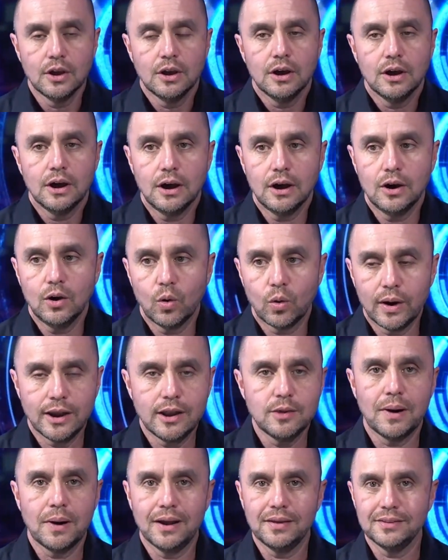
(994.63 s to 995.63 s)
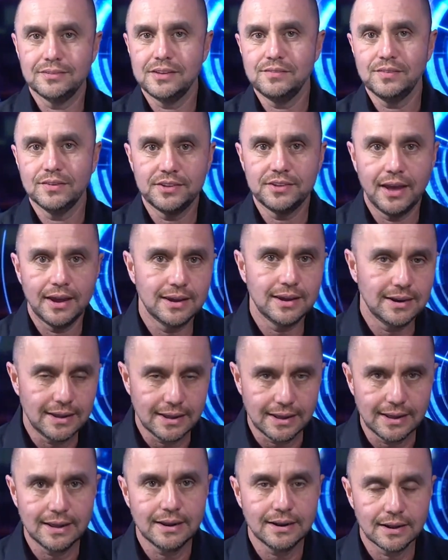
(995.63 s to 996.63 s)
uh, or anybody that's even taken
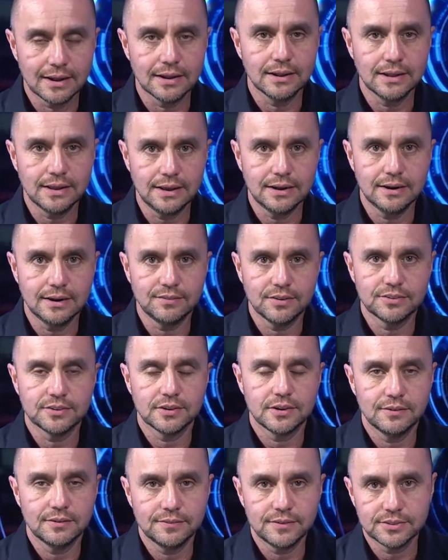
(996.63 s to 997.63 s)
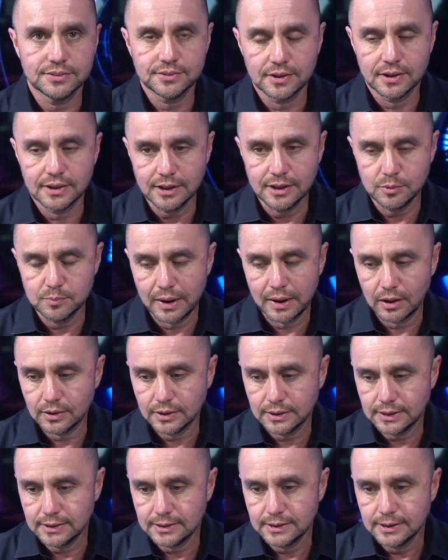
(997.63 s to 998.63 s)
in a lead if it's if it's an inbound
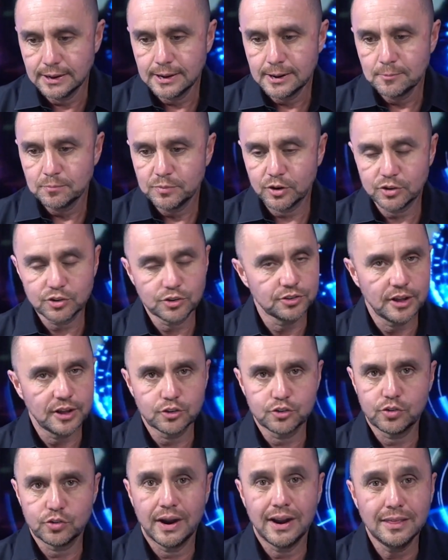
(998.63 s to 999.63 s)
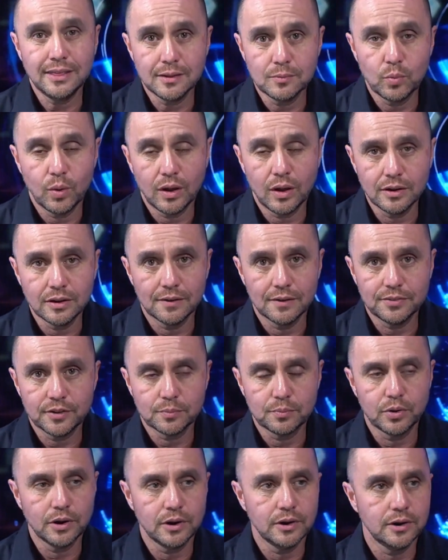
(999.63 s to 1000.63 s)
lead. They're just not training them well enough. They're
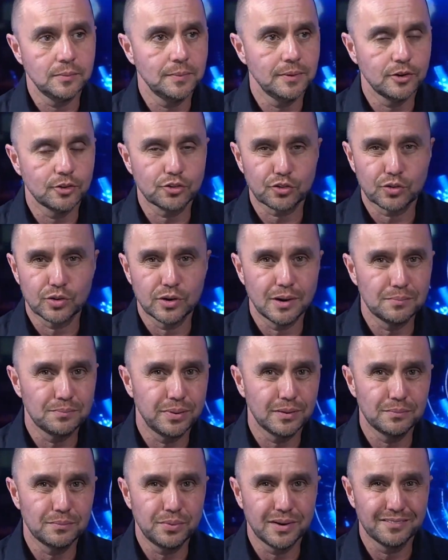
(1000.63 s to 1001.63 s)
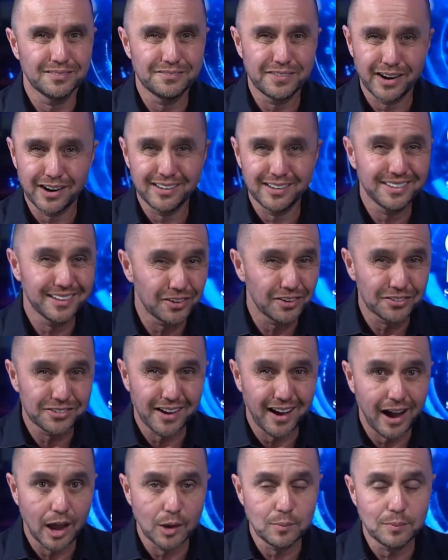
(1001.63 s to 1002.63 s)
putting them in a script, put, putting very little
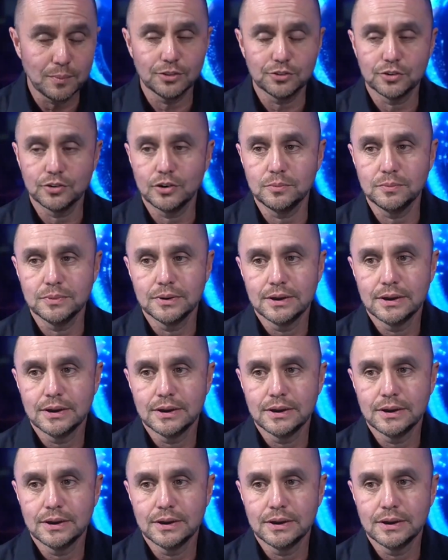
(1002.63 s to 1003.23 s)
time into them,